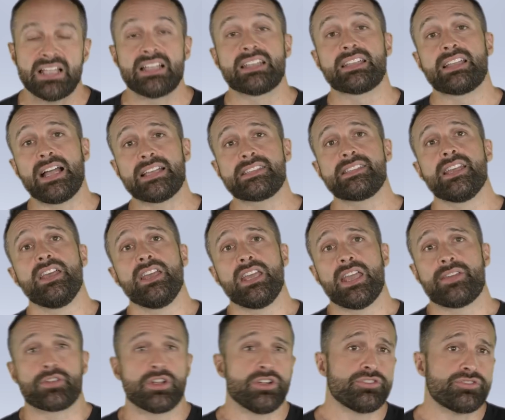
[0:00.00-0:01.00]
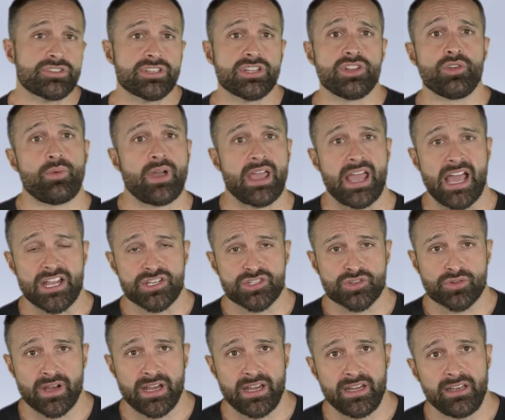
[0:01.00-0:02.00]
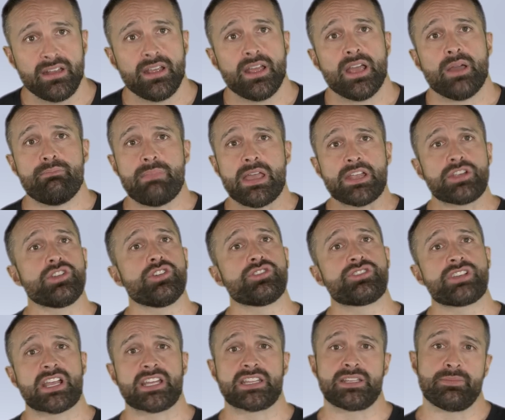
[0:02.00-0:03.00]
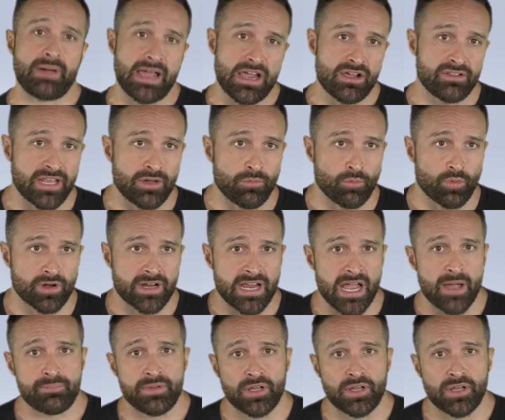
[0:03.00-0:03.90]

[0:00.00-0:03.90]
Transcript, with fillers: Guys, if you're interested in the way I train, make sure you check out the Biolayne Workout